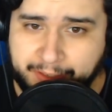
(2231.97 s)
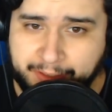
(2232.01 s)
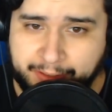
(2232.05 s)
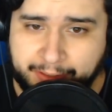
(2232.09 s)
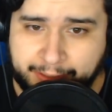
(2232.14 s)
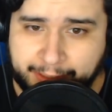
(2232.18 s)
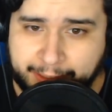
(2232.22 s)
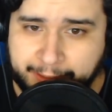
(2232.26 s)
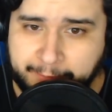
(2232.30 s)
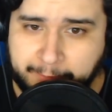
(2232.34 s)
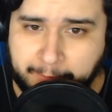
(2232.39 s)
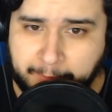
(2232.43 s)

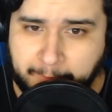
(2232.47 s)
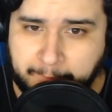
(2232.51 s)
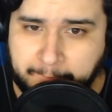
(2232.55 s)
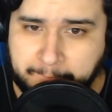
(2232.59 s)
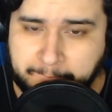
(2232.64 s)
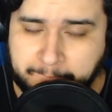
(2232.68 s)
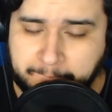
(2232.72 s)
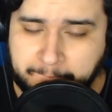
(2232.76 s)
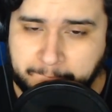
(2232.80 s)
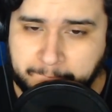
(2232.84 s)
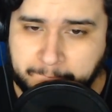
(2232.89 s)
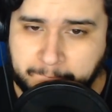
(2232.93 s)
and
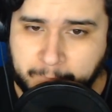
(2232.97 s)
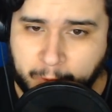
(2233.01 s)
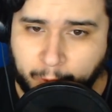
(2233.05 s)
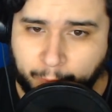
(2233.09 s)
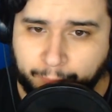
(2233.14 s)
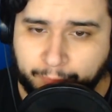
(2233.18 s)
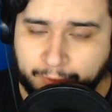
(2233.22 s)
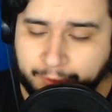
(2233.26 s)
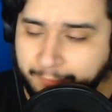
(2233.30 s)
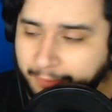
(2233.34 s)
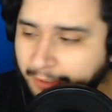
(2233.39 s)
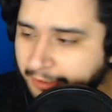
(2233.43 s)
hopefully
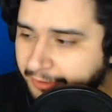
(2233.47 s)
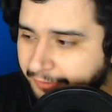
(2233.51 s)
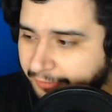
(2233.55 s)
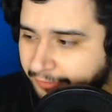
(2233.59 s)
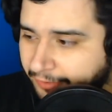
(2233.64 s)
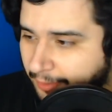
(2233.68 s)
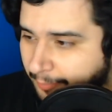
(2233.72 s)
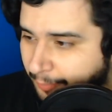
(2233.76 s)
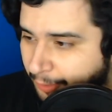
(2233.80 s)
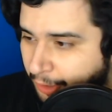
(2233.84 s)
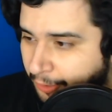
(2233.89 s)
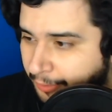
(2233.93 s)
we can just keep
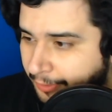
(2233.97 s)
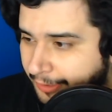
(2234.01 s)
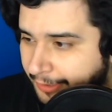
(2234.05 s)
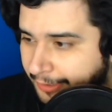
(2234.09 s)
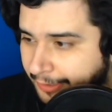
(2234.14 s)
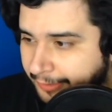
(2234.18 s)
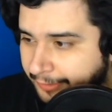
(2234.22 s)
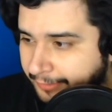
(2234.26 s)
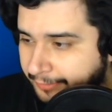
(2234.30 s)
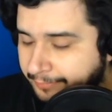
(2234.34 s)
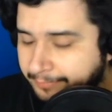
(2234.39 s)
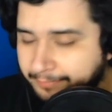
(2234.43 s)
going
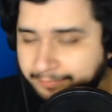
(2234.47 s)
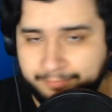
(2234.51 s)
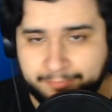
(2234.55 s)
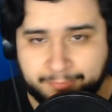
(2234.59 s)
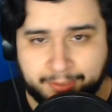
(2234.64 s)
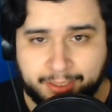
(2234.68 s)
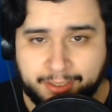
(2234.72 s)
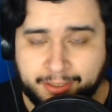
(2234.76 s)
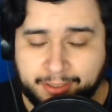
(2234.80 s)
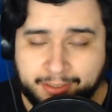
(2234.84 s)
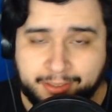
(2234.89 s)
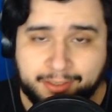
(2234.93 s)
and
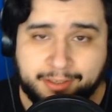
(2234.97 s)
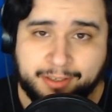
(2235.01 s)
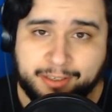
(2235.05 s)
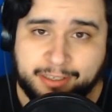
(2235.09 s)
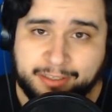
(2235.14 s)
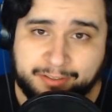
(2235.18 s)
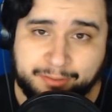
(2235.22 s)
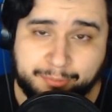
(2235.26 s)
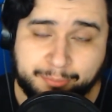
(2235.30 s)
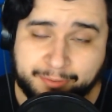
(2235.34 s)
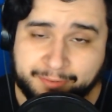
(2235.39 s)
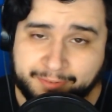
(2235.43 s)
see
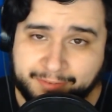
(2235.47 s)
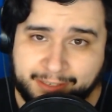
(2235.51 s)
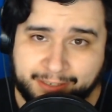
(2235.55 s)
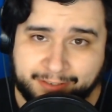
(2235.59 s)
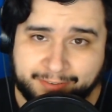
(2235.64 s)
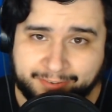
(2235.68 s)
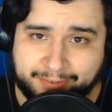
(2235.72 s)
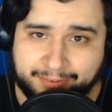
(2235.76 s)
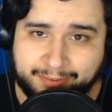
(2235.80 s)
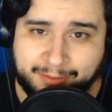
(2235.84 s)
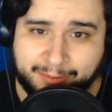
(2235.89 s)
what's next.